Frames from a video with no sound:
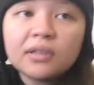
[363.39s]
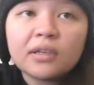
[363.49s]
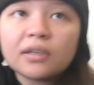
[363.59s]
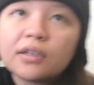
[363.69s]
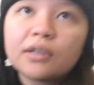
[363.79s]

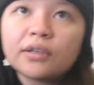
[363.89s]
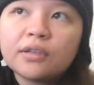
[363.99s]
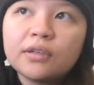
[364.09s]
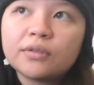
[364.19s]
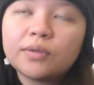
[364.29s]
I
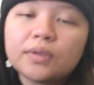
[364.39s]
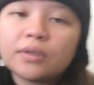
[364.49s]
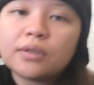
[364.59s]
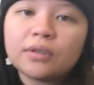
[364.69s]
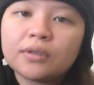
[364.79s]
used
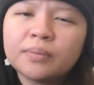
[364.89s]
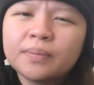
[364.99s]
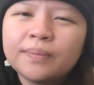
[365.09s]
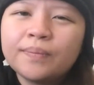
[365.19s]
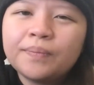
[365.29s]
to,
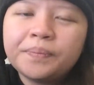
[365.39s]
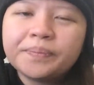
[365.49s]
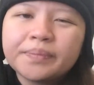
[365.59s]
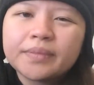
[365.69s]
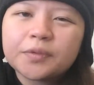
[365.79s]

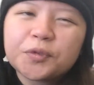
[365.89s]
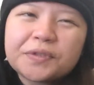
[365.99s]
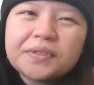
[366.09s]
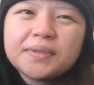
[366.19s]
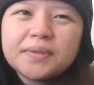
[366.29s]
well, I
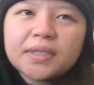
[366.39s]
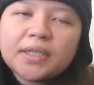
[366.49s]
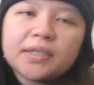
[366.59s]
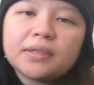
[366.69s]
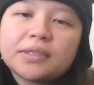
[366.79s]
still
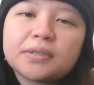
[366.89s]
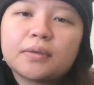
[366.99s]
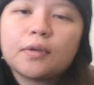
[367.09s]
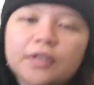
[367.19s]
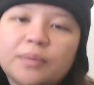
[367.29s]
kind of just
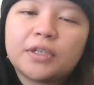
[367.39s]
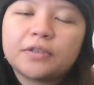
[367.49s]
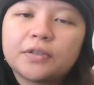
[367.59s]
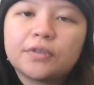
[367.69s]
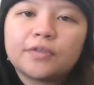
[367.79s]
look at
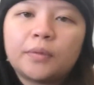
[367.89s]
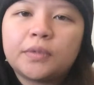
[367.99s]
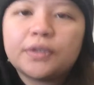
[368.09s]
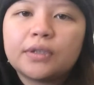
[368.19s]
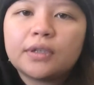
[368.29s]
myself and I'm
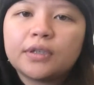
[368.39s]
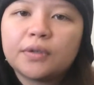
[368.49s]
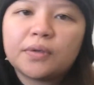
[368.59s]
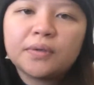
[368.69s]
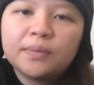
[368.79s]
just like,
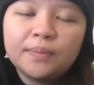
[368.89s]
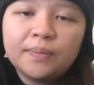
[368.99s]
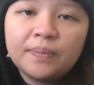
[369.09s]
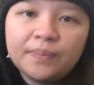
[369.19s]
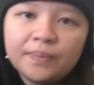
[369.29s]
ew.
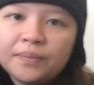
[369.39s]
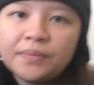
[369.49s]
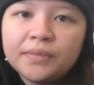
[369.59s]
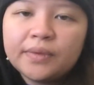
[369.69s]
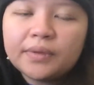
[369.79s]

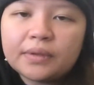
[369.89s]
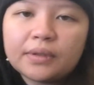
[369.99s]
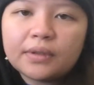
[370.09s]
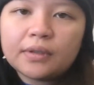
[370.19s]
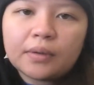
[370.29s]

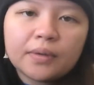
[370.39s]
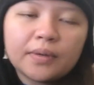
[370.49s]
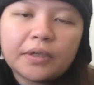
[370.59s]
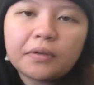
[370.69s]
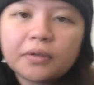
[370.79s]
Ew,
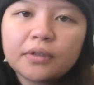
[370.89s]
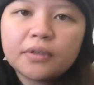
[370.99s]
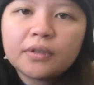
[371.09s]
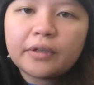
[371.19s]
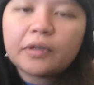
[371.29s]
I look
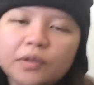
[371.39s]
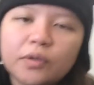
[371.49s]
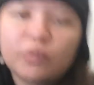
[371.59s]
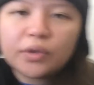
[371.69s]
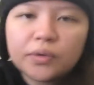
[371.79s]

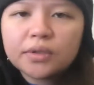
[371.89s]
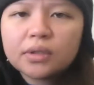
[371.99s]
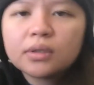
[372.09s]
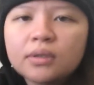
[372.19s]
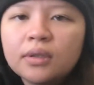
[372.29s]
gross.